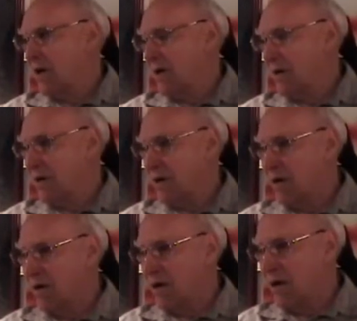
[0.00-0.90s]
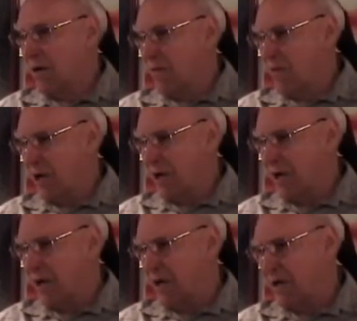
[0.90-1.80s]
and we
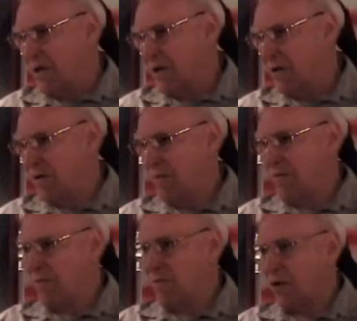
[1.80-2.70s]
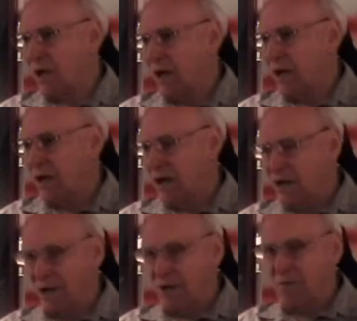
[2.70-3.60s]
didn't work on the
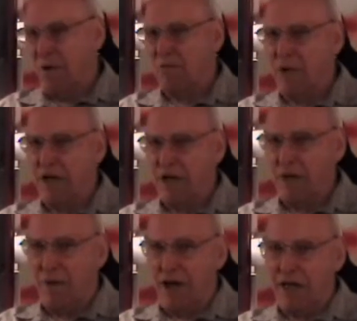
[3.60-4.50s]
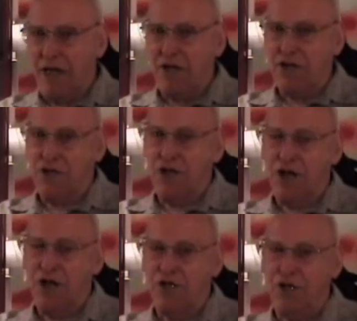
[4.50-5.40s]
engines, but we did make engine
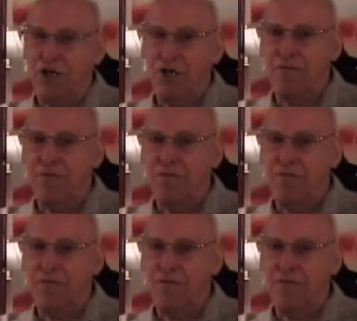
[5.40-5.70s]
changes.